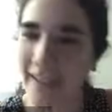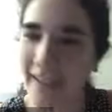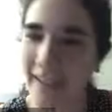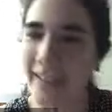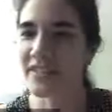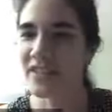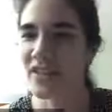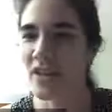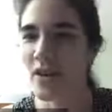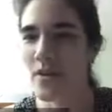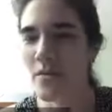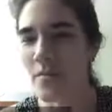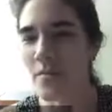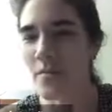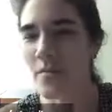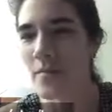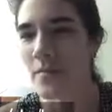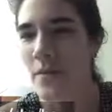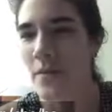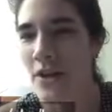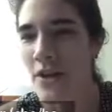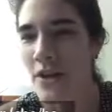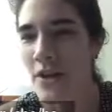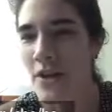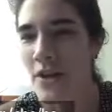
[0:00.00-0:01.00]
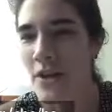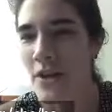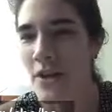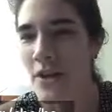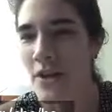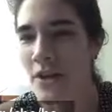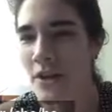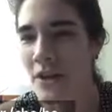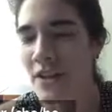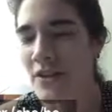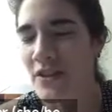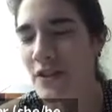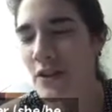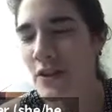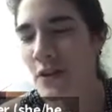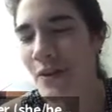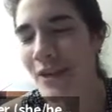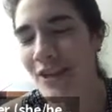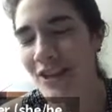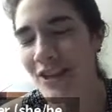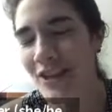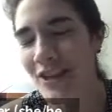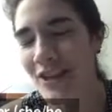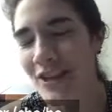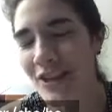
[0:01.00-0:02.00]
gives some
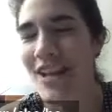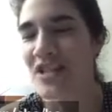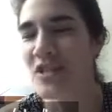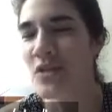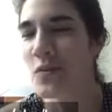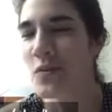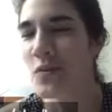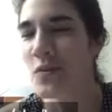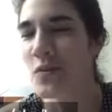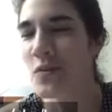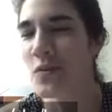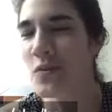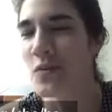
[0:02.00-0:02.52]
intuition as to